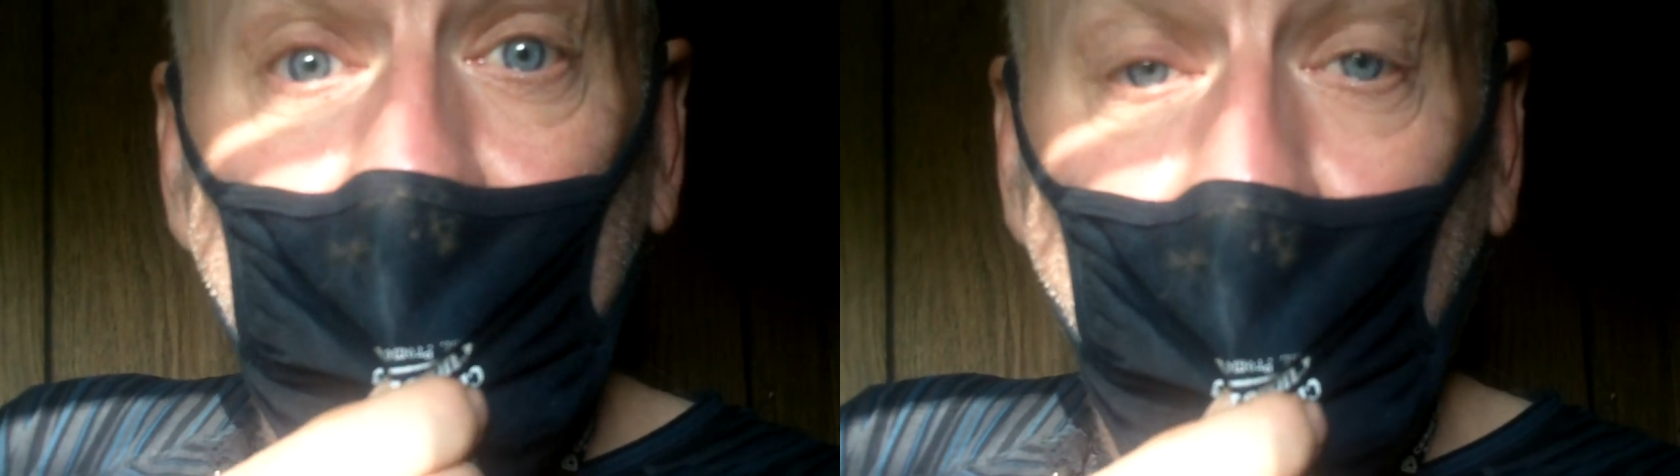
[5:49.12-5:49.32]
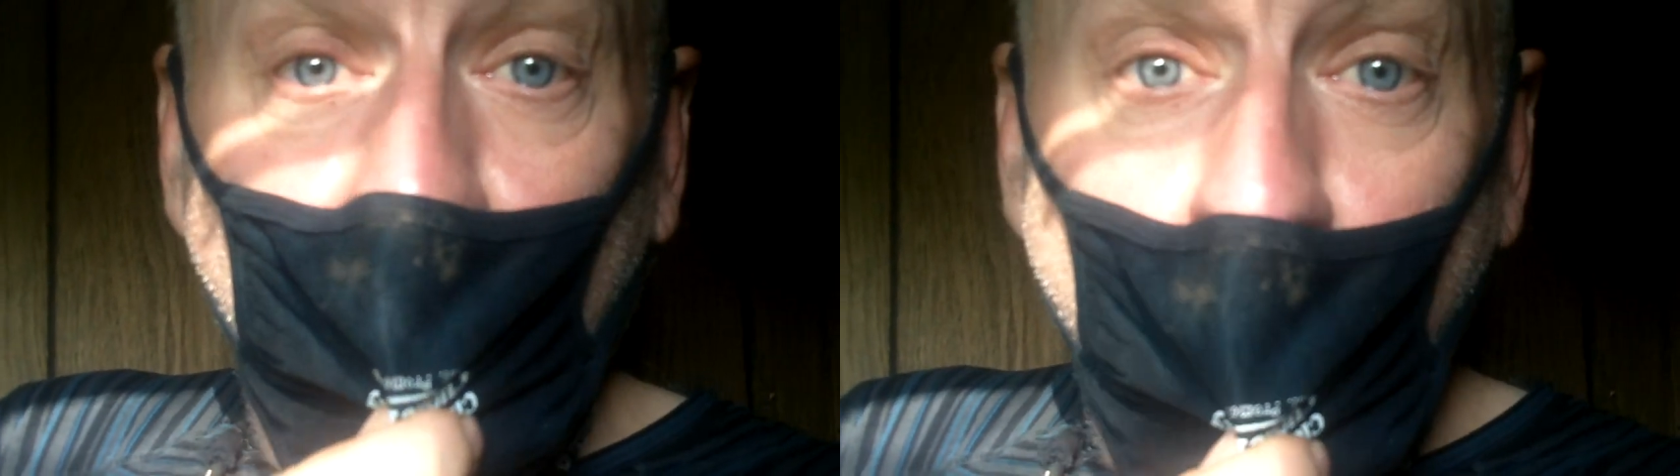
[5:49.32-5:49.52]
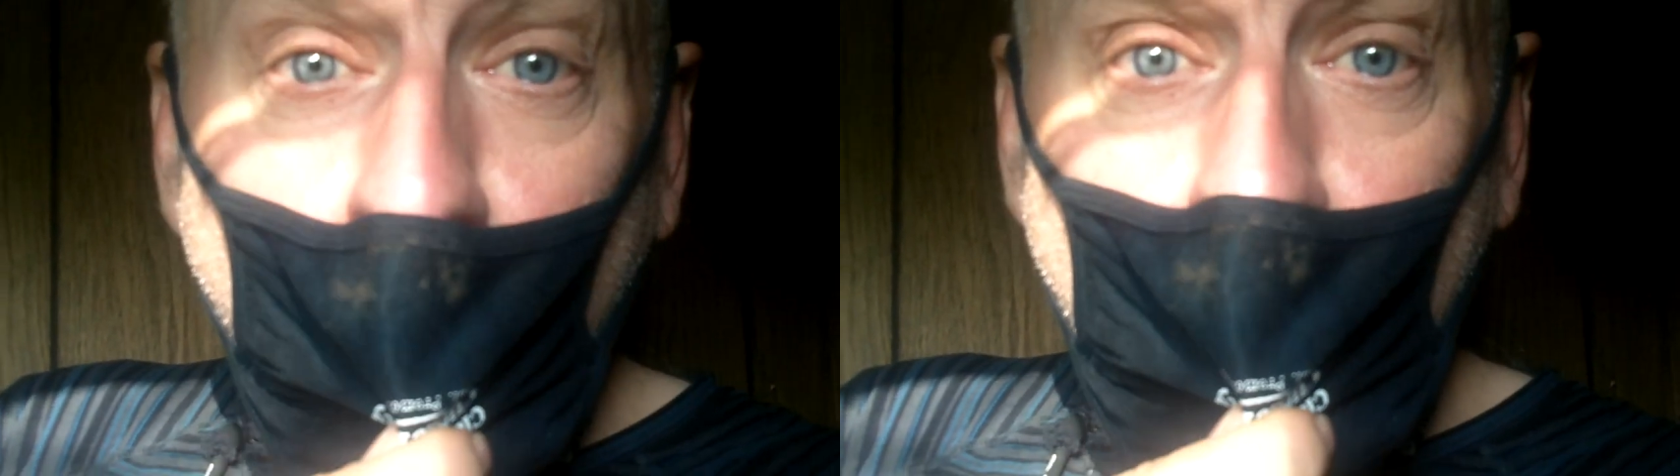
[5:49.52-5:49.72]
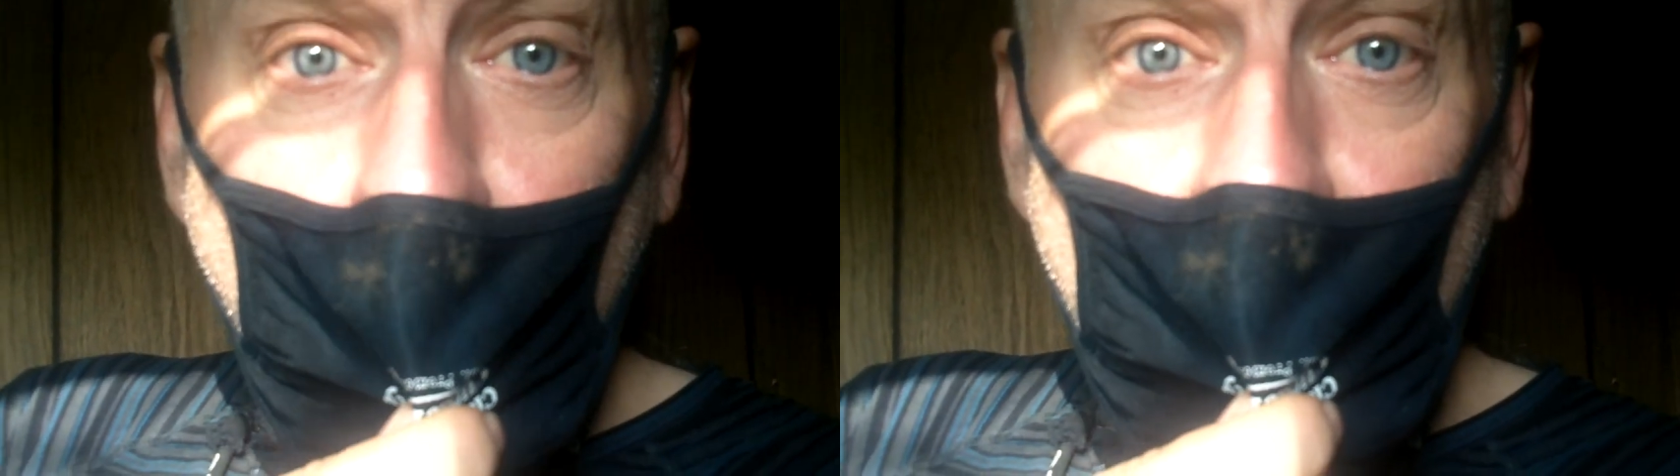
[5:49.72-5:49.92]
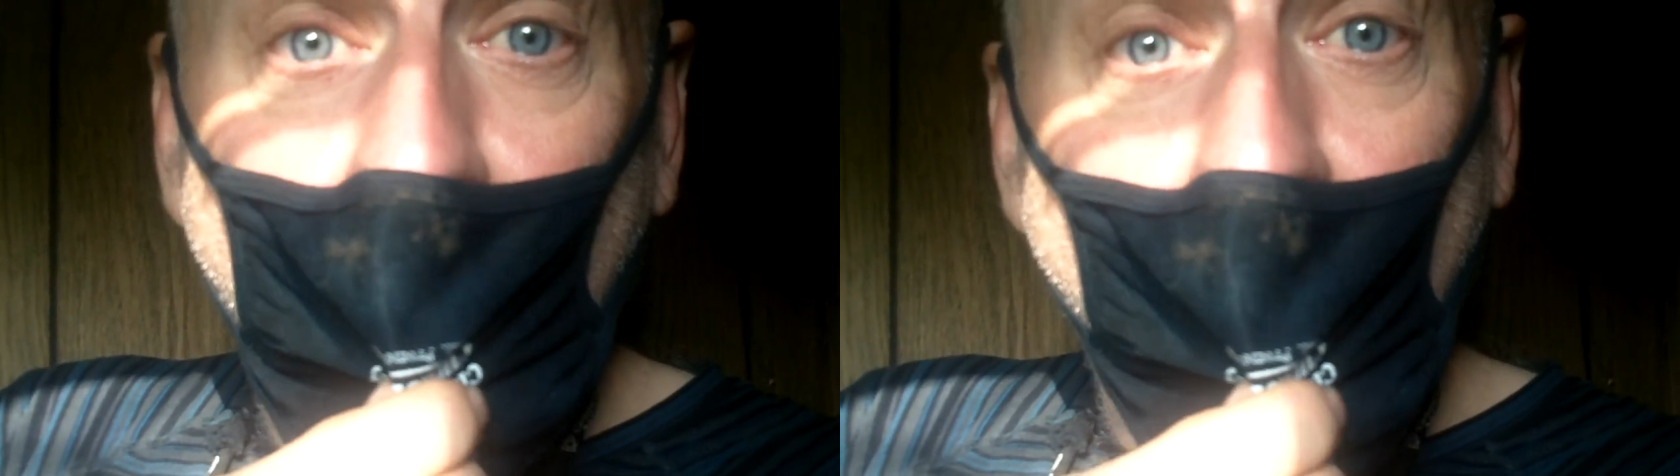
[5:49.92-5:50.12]
the
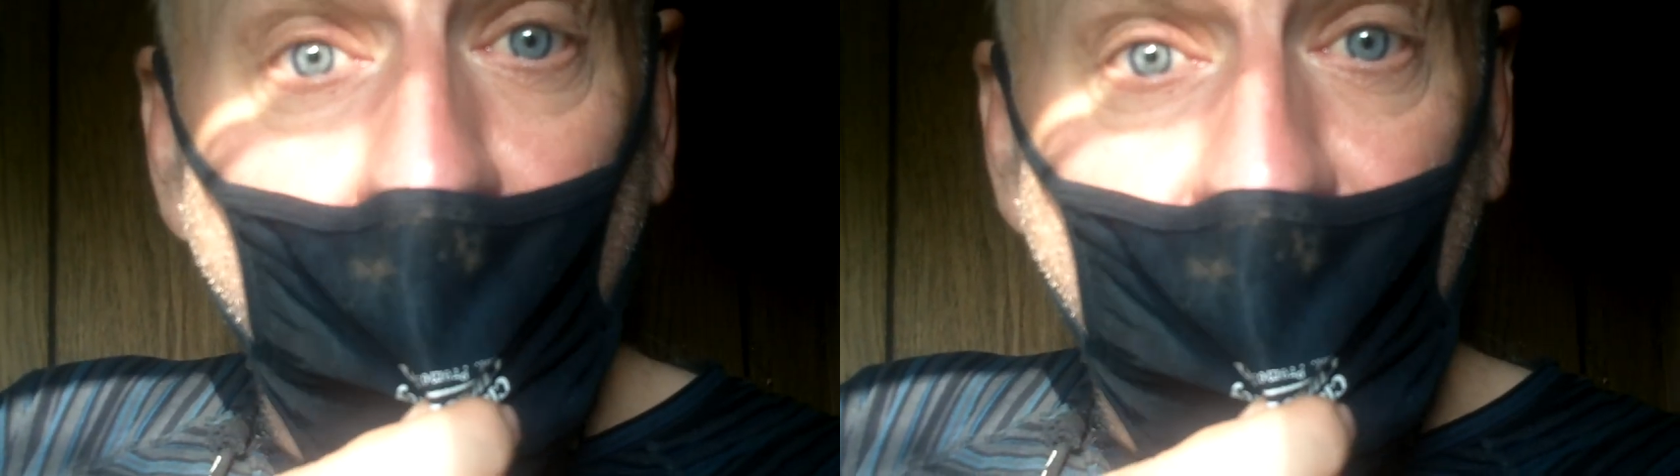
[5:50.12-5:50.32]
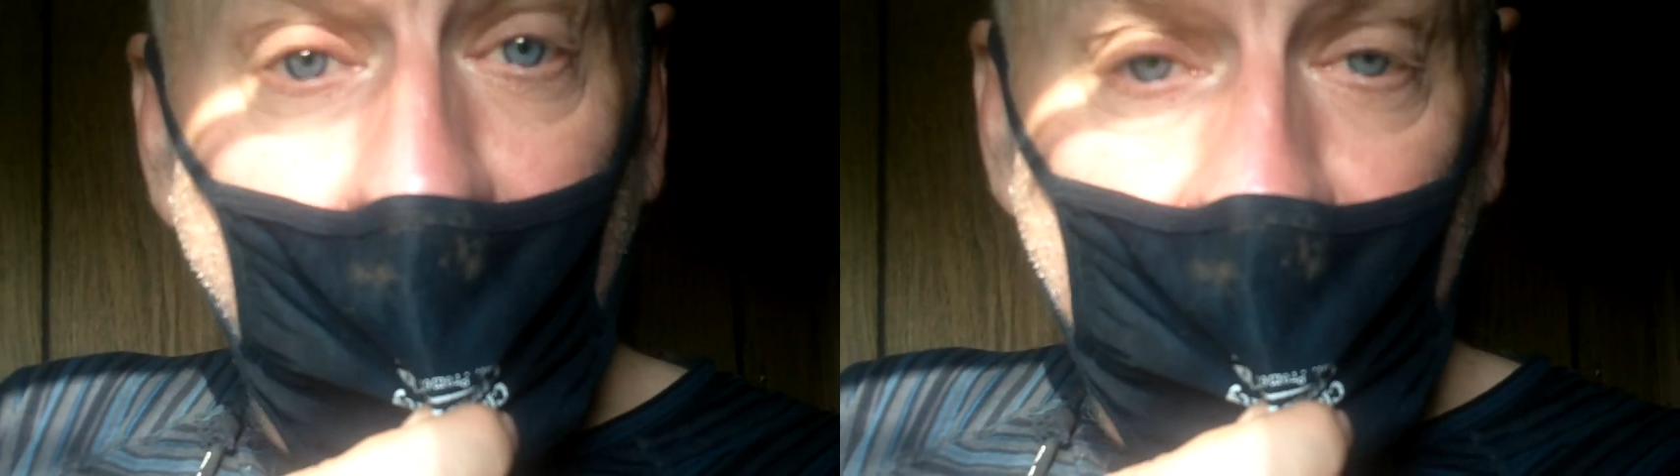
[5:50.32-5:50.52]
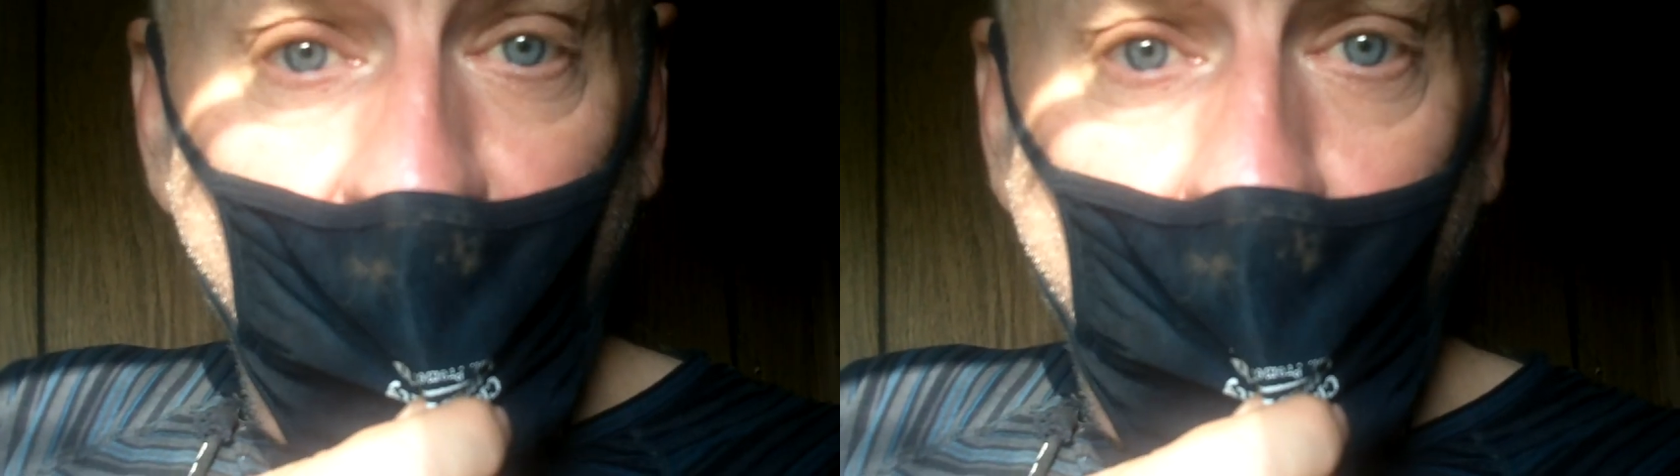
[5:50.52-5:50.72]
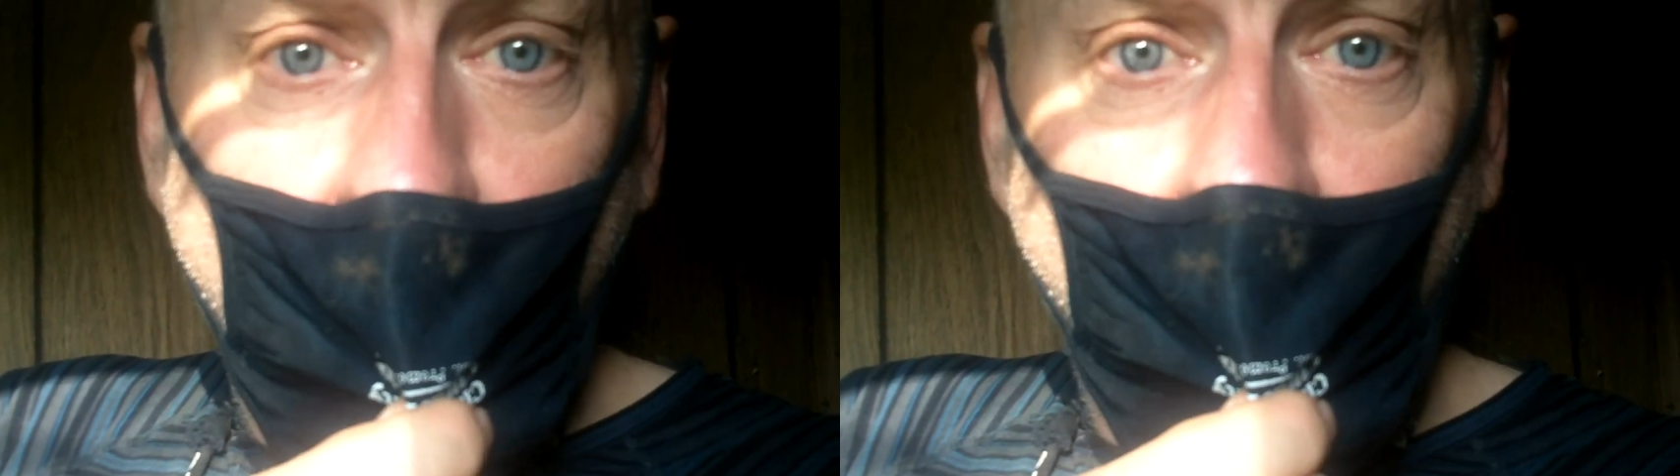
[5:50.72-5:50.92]
cord from the